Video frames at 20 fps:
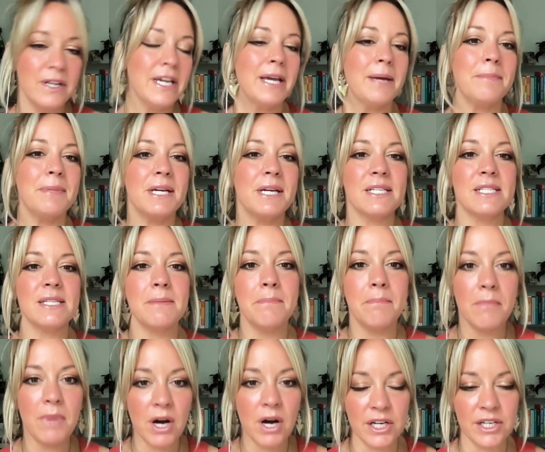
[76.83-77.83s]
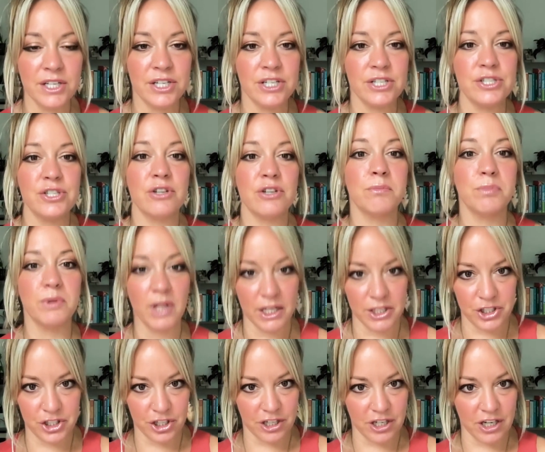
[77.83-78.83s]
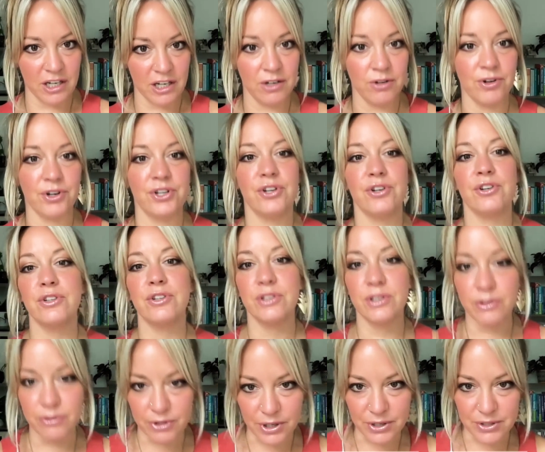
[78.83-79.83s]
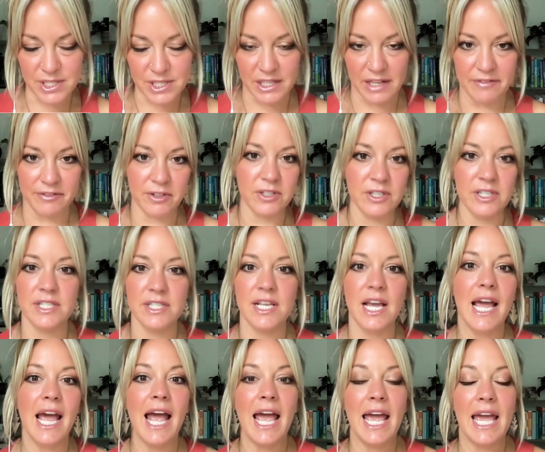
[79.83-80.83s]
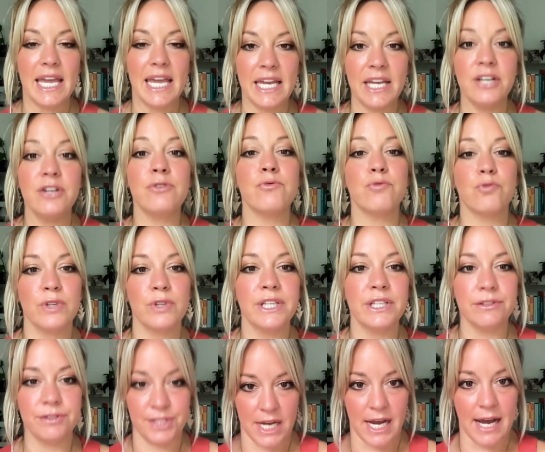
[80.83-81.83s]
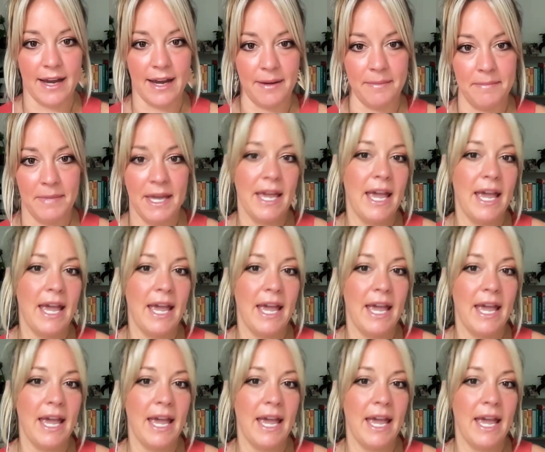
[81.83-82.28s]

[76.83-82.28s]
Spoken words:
because it monitors your blood sugar or your glucose levels in real time.